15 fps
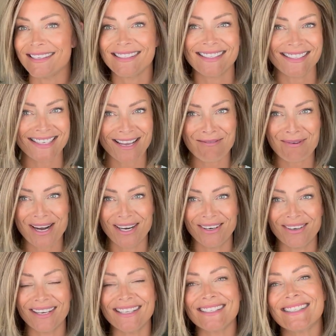Stay
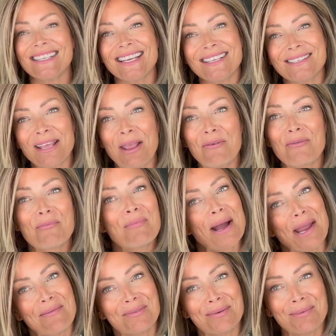well and stay safe.
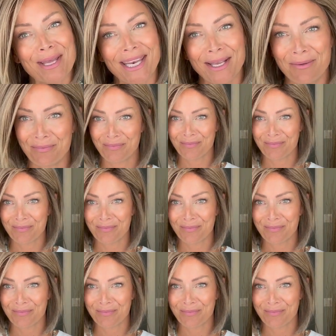Bye everybody.